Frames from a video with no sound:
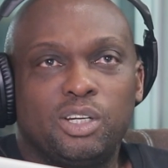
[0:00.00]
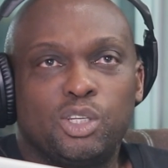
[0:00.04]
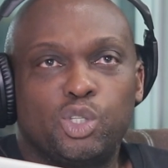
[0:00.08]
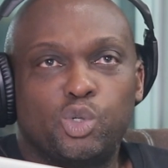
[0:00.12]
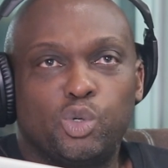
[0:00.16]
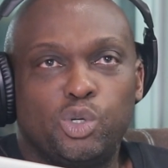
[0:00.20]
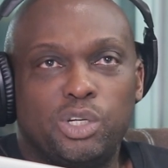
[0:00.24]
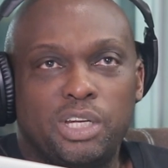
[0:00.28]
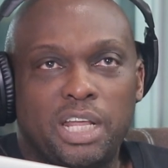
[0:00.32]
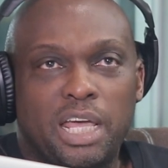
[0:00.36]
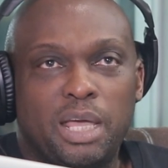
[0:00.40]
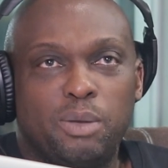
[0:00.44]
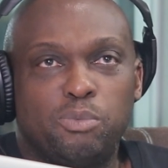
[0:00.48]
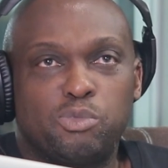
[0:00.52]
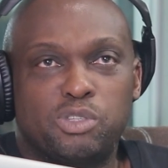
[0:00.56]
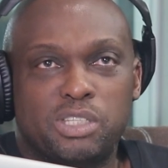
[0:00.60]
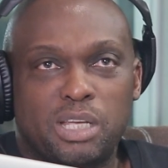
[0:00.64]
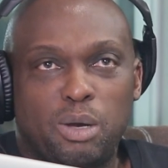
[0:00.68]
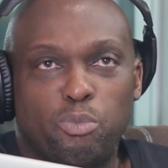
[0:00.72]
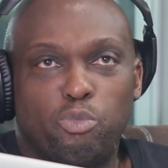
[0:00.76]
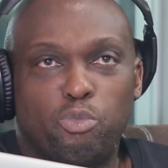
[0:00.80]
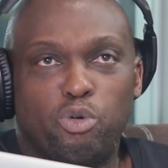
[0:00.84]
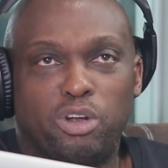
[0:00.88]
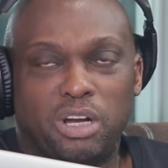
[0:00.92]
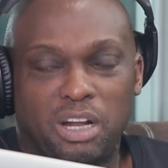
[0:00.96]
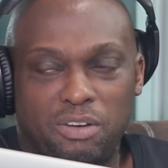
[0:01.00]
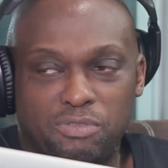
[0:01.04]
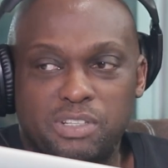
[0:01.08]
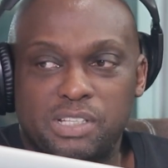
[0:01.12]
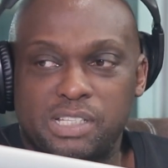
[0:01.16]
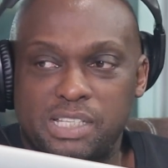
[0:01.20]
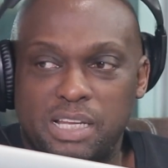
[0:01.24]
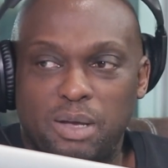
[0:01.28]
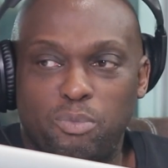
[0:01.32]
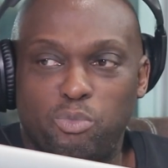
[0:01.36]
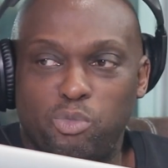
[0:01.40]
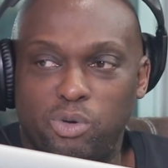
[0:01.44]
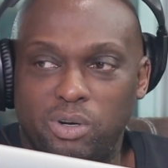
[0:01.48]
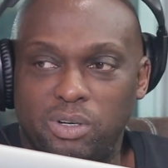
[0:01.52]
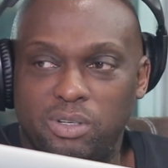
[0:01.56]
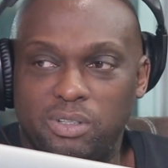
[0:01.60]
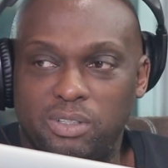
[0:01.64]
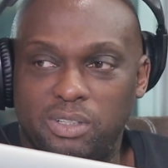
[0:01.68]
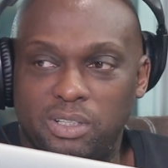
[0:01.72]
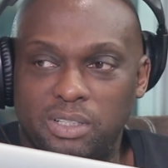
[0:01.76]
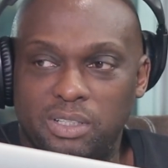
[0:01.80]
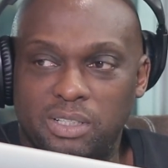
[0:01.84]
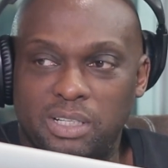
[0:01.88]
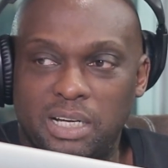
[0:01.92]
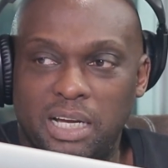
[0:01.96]
to name someone after someone
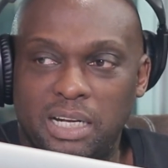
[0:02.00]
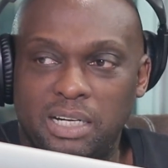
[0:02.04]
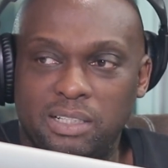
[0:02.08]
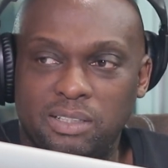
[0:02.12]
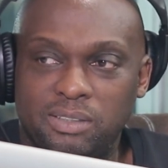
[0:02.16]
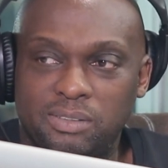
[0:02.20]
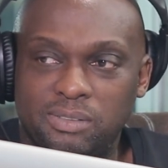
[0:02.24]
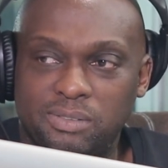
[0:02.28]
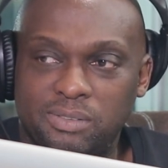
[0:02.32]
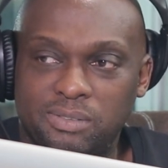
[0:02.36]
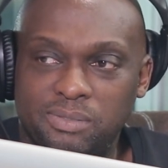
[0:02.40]
in Ghana?